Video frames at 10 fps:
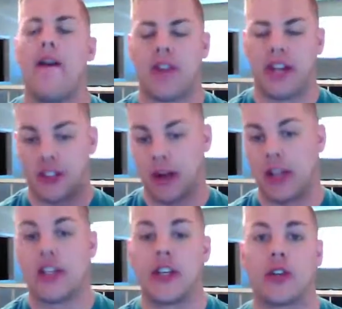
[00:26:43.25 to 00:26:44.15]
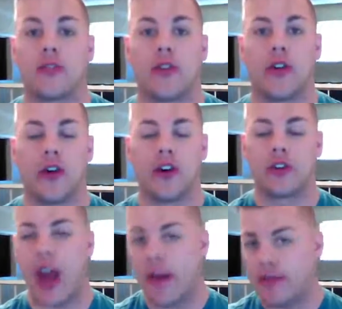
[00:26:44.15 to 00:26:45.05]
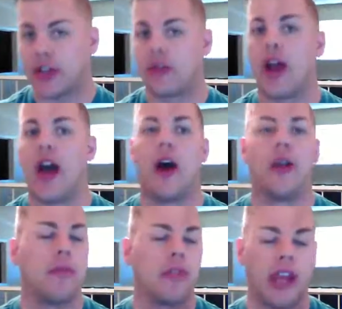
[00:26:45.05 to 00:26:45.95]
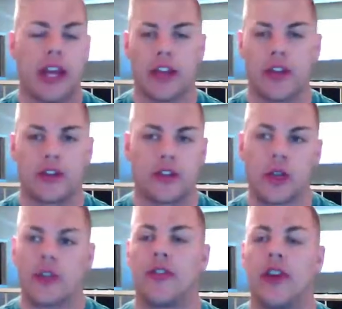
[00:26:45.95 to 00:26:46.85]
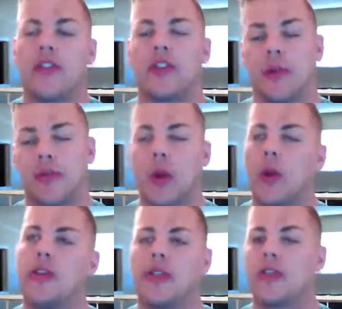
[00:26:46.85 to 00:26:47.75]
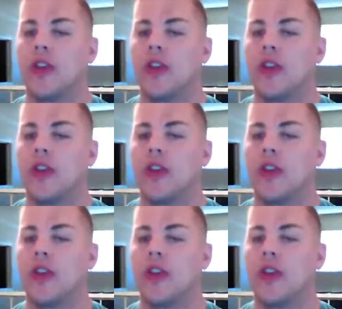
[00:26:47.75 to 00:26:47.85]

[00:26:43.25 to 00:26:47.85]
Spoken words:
finding some ideas for drafting around and playing in your sealed events and your pre-releases.